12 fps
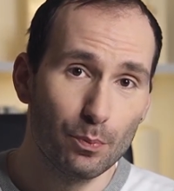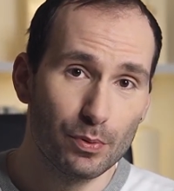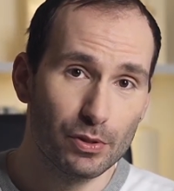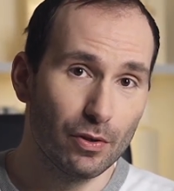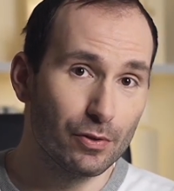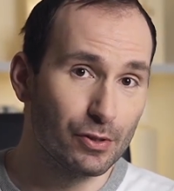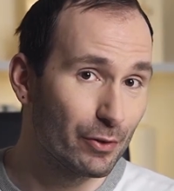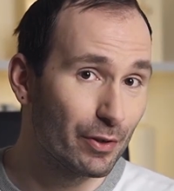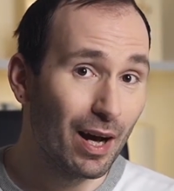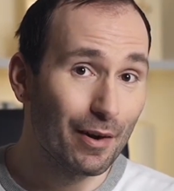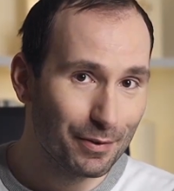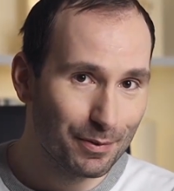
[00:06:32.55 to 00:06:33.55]
songs or
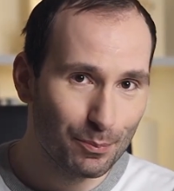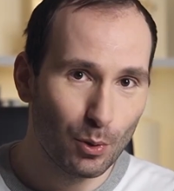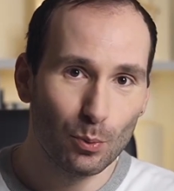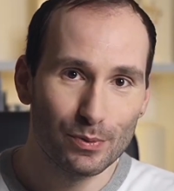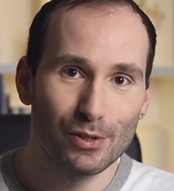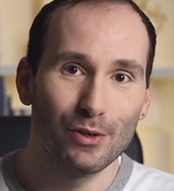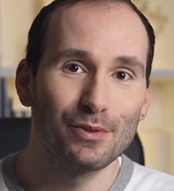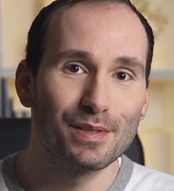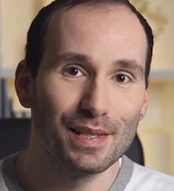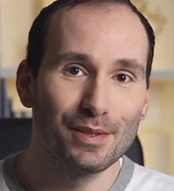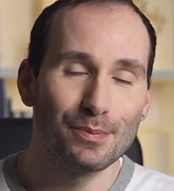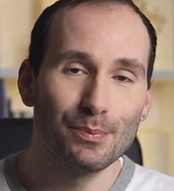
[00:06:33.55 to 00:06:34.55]
current pop songs
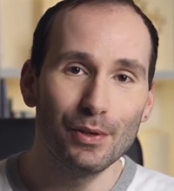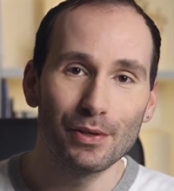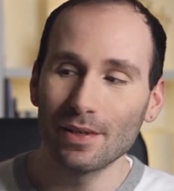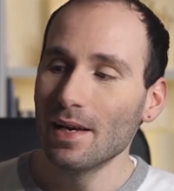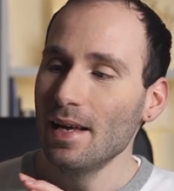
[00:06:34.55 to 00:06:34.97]
in the book.